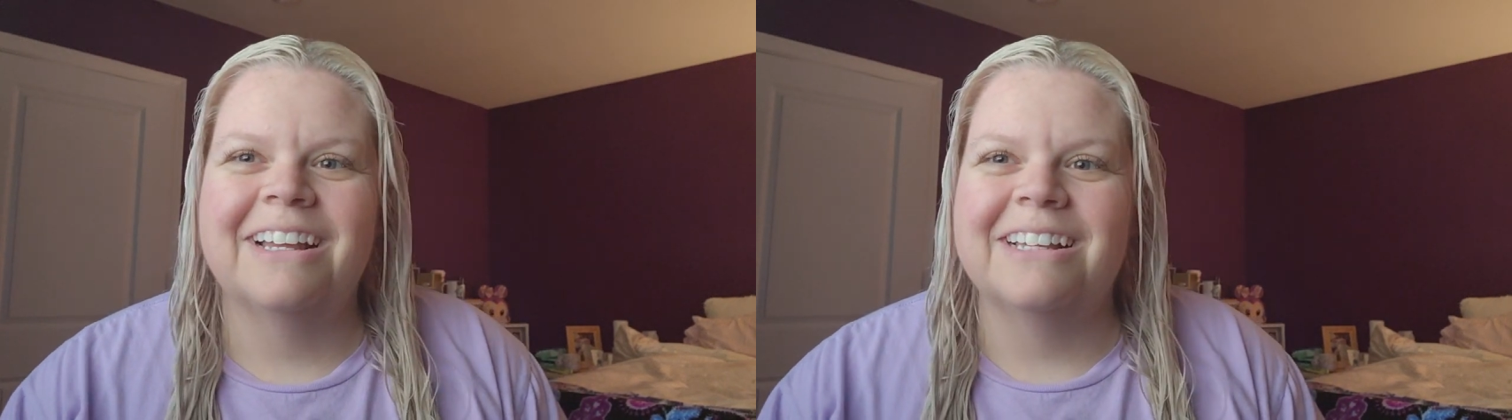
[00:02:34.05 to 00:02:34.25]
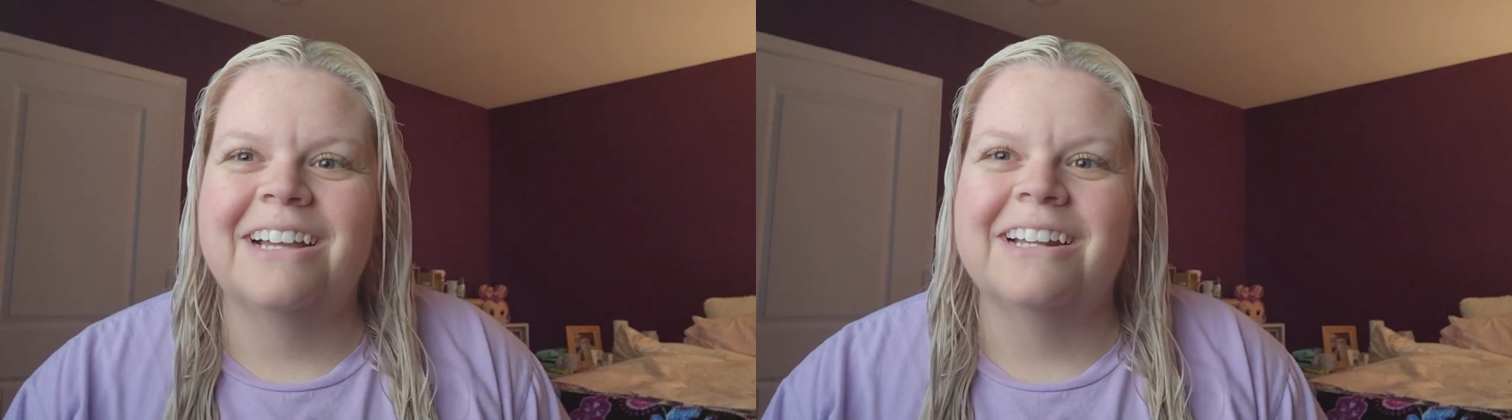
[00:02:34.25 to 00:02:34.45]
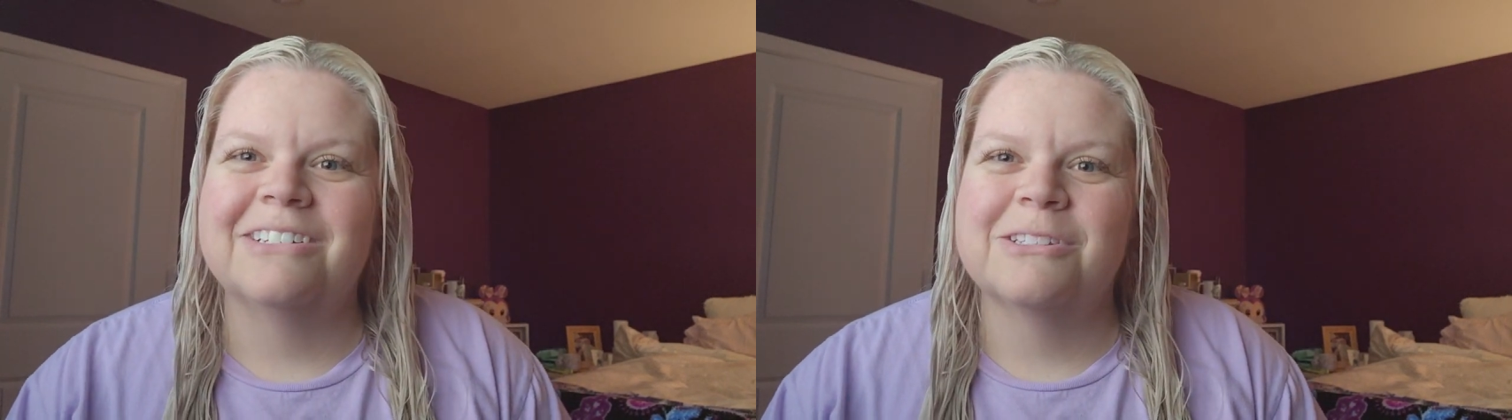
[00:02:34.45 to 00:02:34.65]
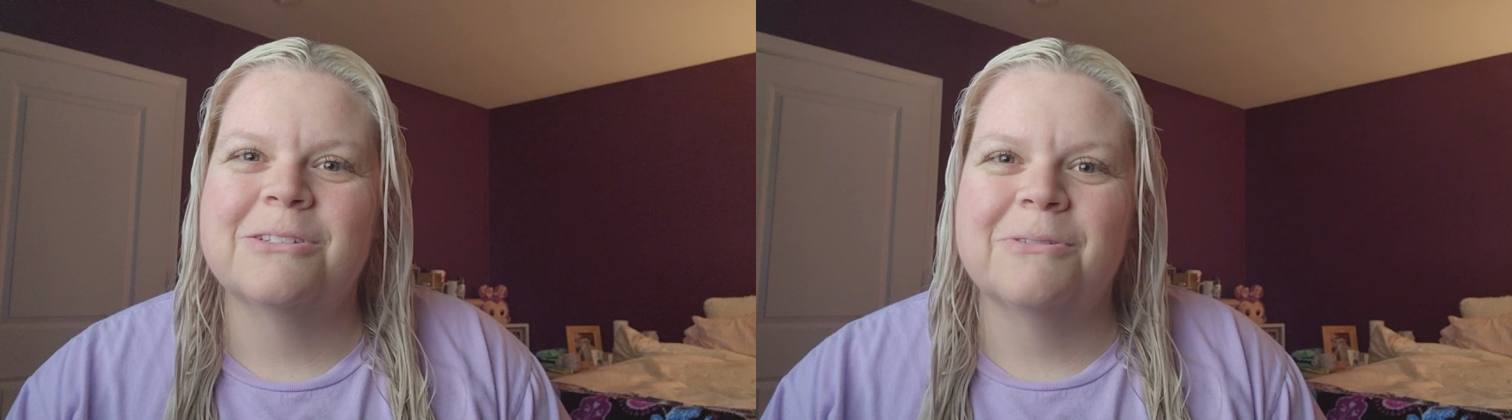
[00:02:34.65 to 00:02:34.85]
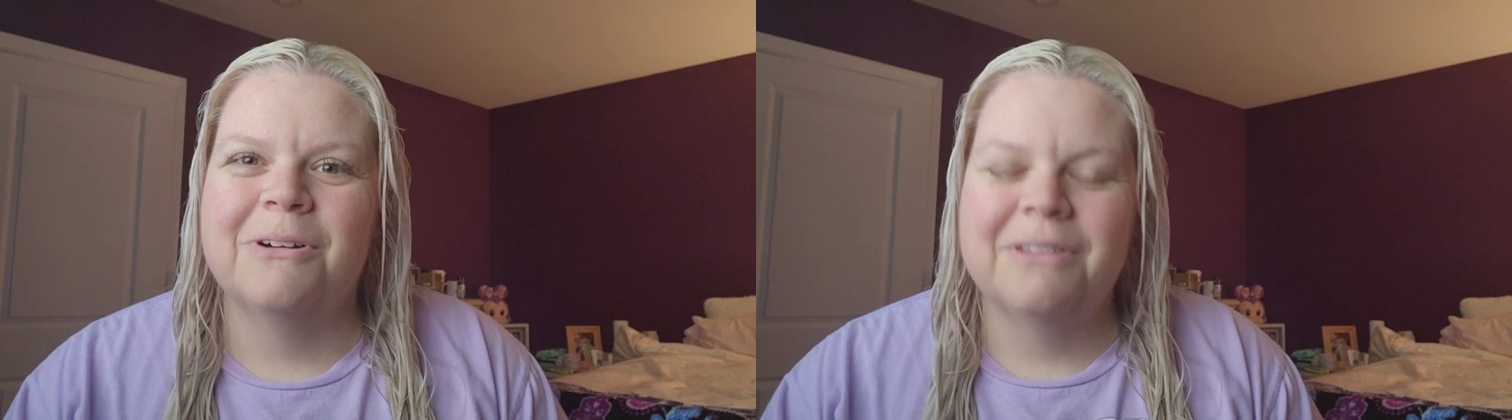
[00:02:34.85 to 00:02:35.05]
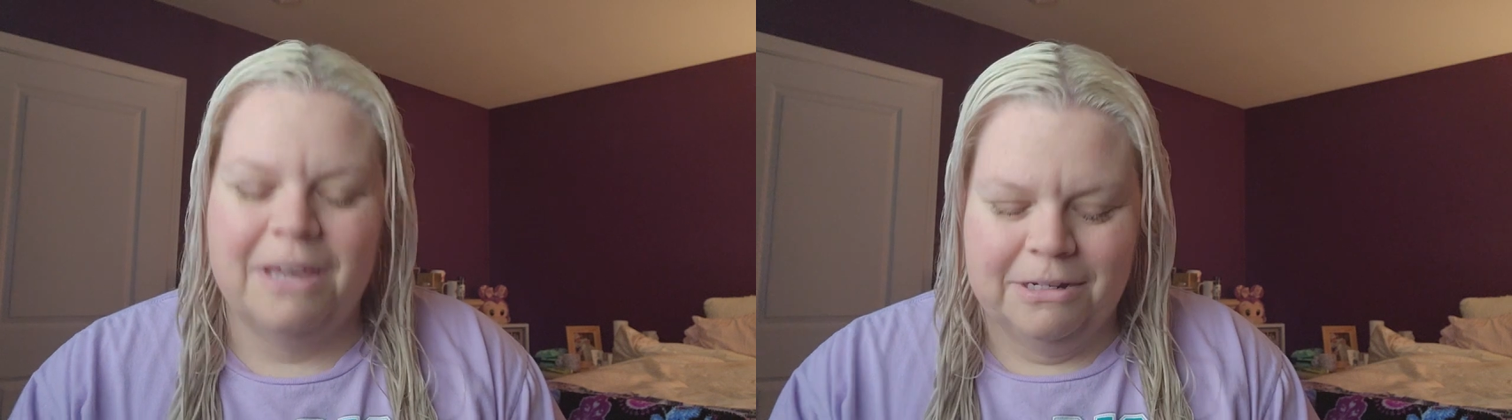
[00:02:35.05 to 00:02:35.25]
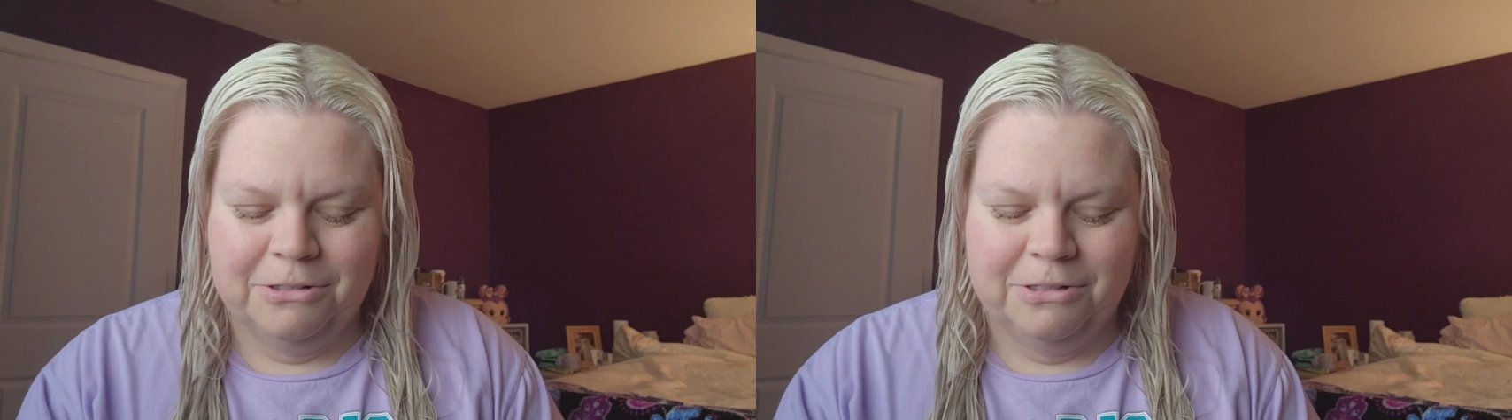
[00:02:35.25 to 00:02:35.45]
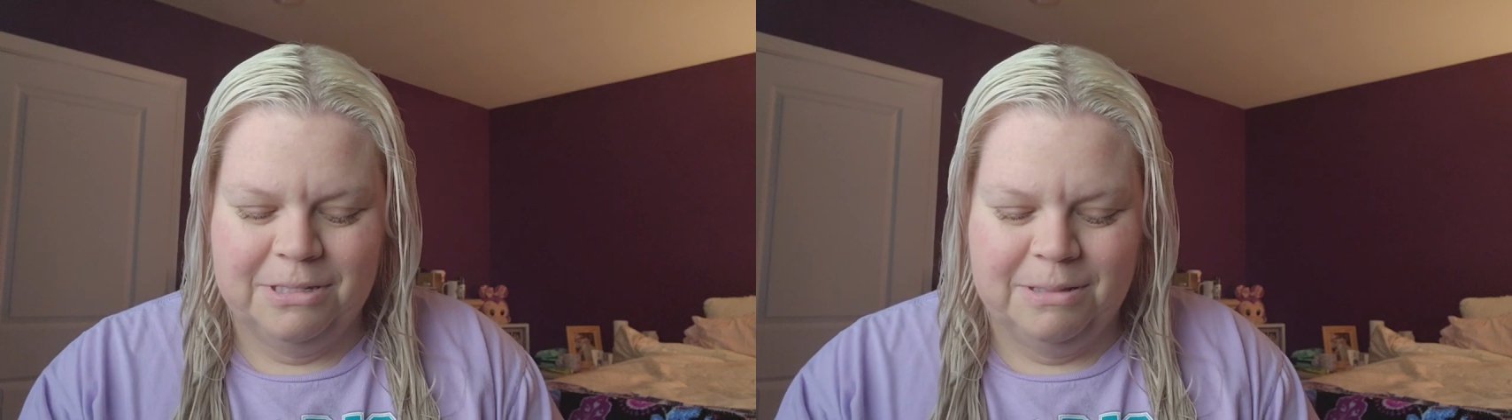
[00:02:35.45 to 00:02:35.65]
I kind of just threw all the
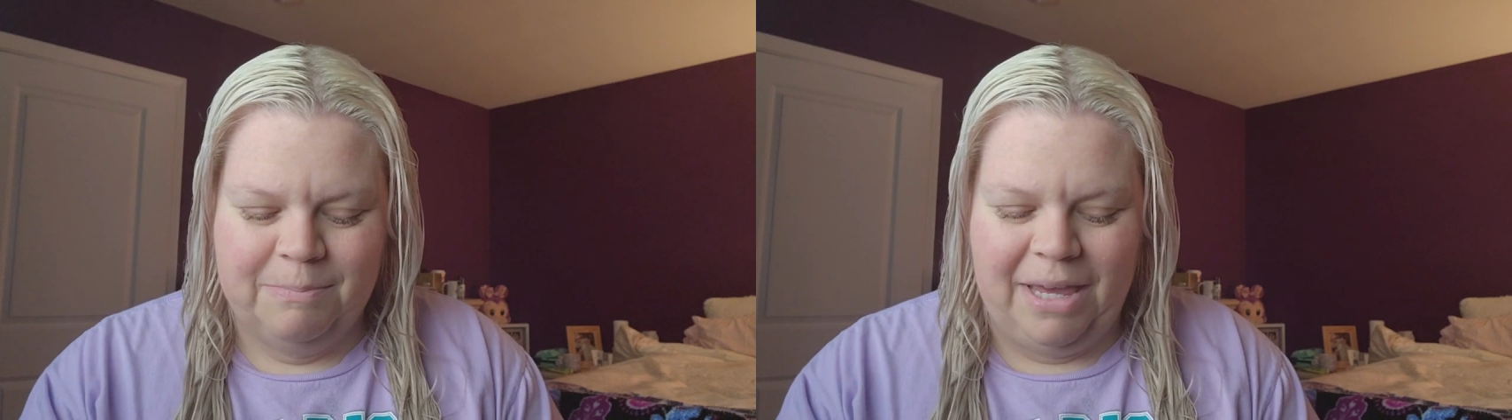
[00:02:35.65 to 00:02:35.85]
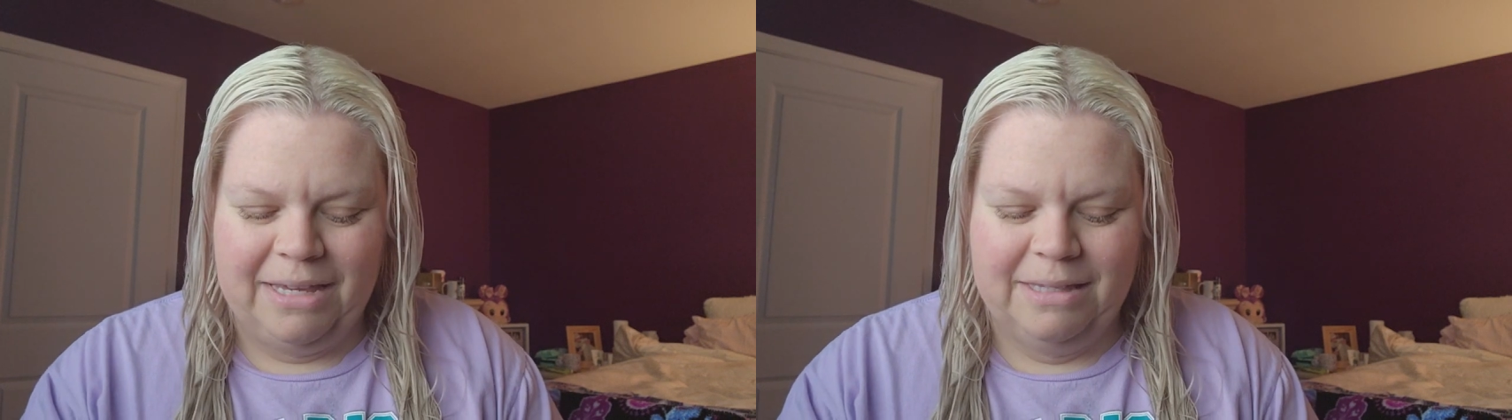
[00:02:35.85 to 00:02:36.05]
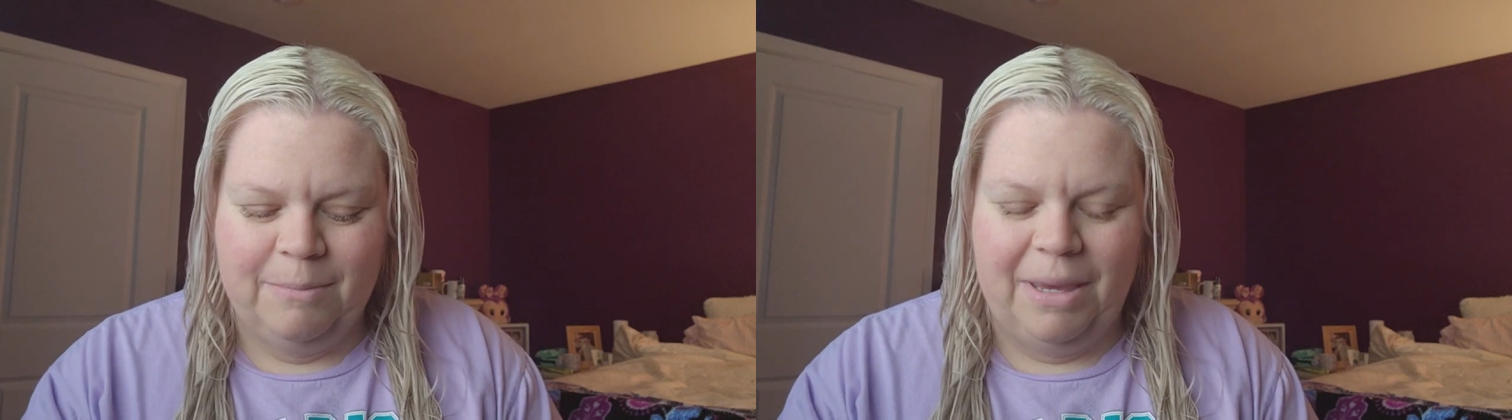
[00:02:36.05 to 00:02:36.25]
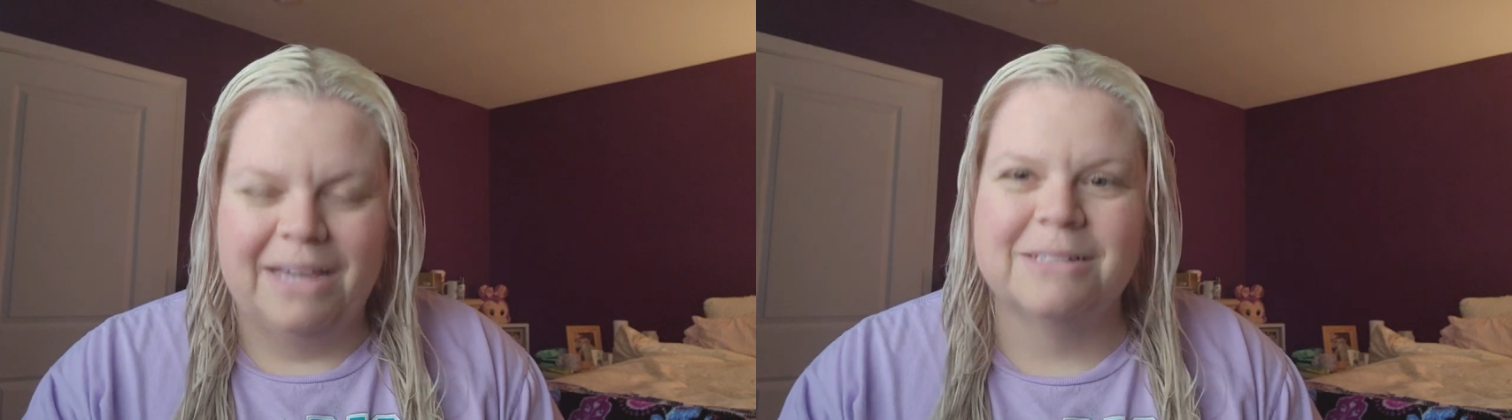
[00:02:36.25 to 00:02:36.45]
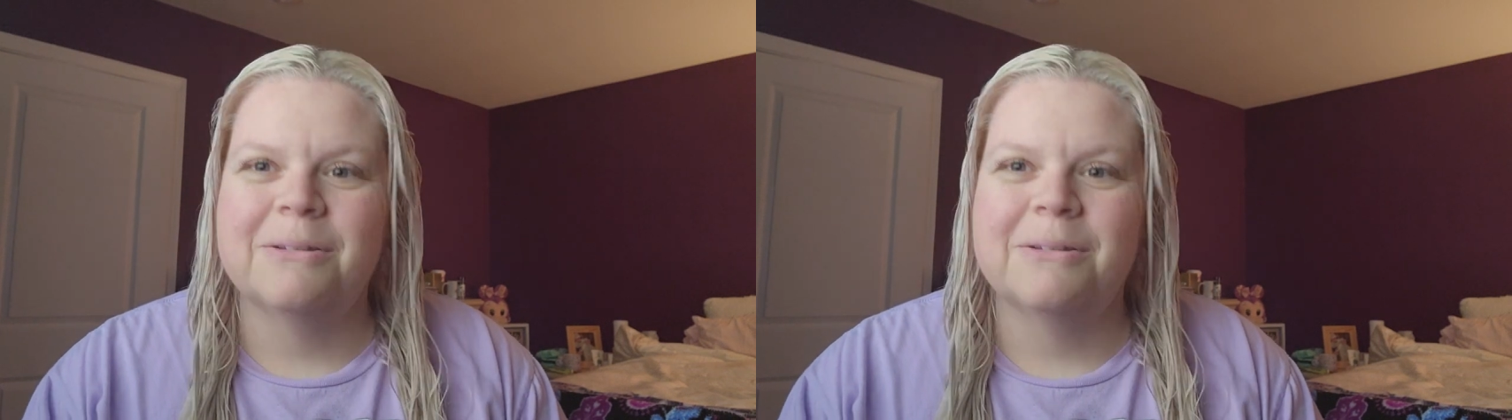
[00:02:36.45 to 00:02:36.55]
extras back in the bag.